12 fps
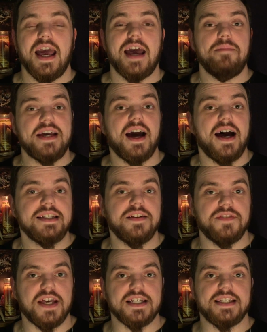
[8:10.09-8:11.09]
And because
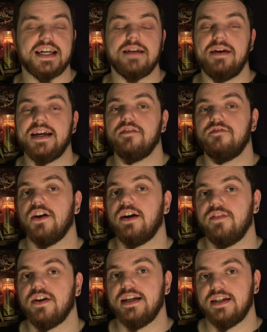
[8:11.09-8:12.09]
of this, it can make it
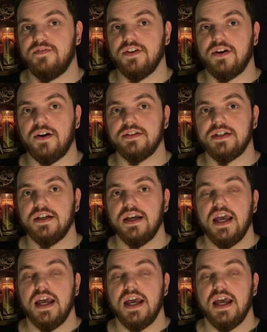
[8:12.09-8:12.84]
very, very difficult.